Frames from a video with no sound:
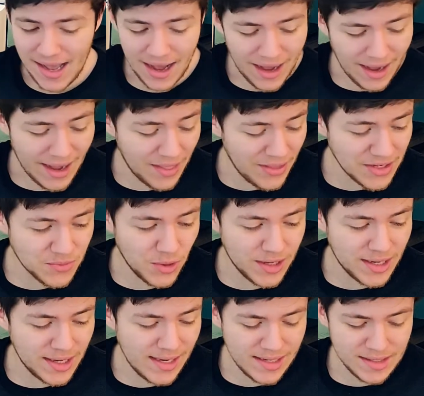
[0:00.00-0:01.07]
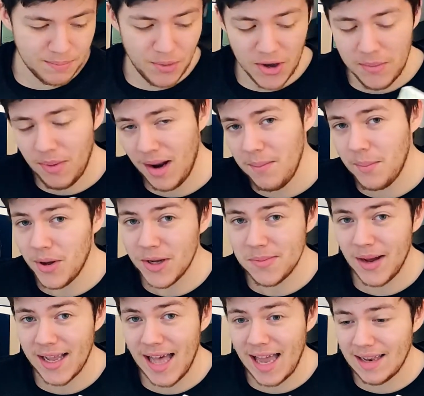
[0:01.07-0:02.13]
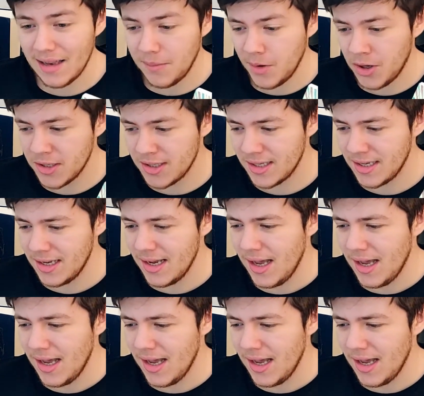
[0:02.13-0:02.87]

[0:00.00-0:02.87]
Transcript: And this one is Bird by Anne Lamott.